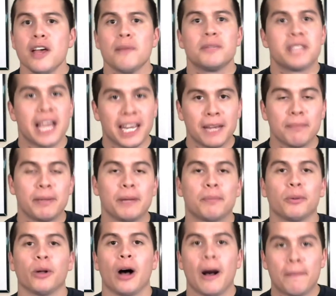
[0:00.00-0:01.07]
taking
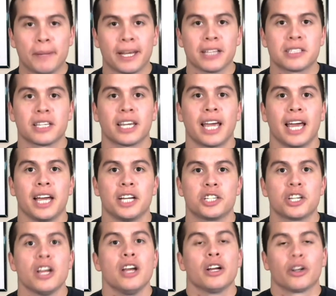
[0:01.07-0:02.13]
people up against the
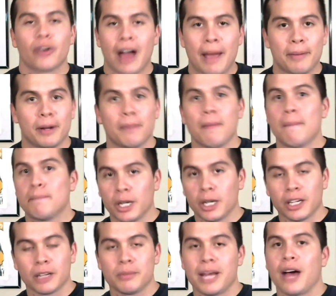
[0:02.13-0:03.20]
cage, grabbing them,
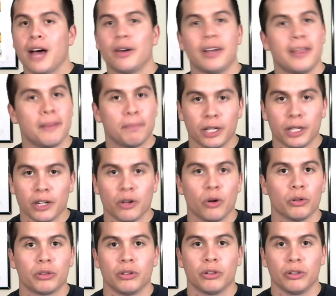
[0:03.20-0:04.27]
putting them down, and then putting a
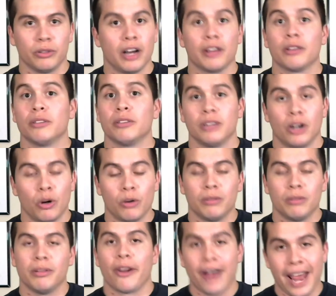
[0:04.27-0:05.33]
hold
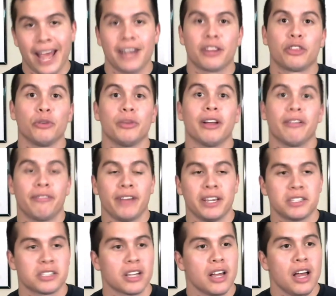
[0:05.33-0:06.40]
of their hand through their
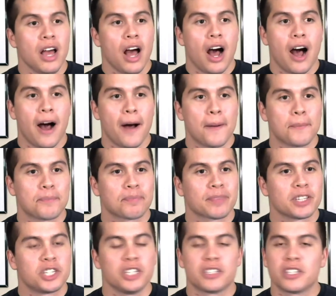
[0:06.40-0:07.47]
face.
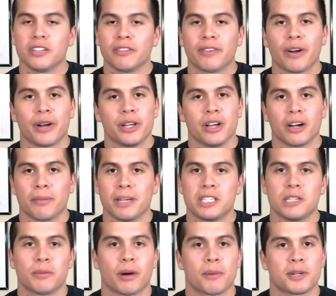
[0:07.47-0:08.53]
She's still very young.
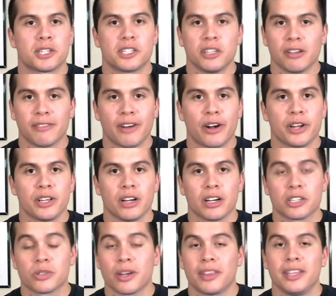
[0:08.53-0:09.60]
Maycee Barber's still very
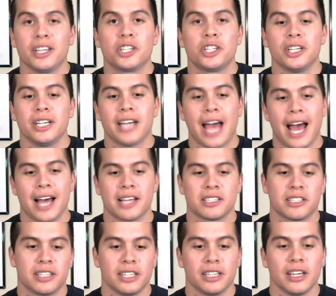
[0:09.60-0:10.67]
young, so I think she
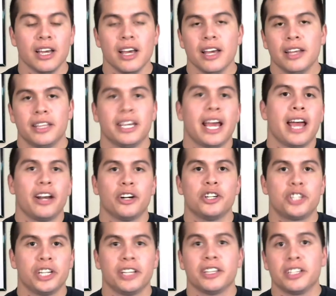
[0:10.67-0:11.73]
has the
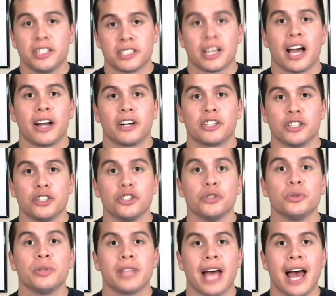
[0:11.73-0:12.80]
energy and the desire to
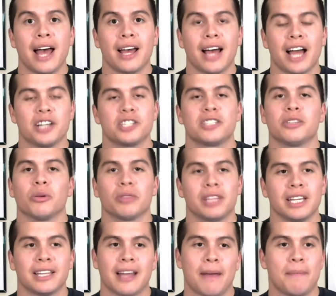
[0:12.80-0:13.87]
do that. I just don't
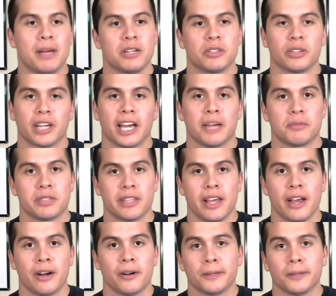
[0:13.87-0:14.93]
think that mental game's
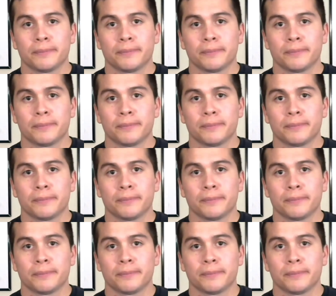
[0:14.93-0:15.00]
there.